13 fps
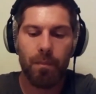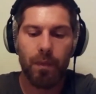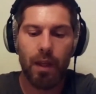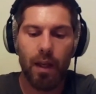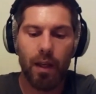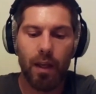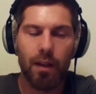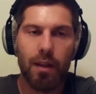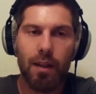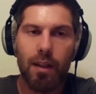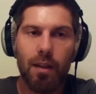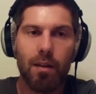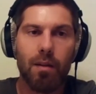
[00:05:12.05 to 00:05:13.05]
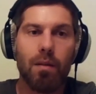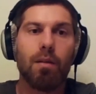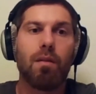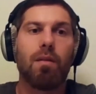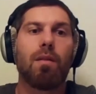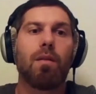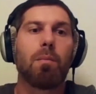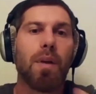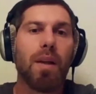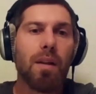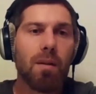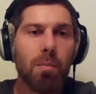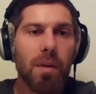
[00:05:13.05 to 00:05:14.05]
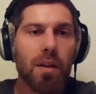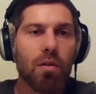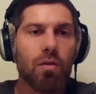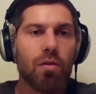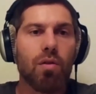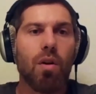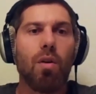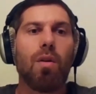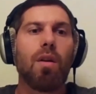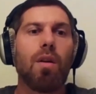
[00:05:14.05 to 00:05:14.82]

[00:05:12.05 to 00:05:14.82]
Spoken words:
and he built me the controller,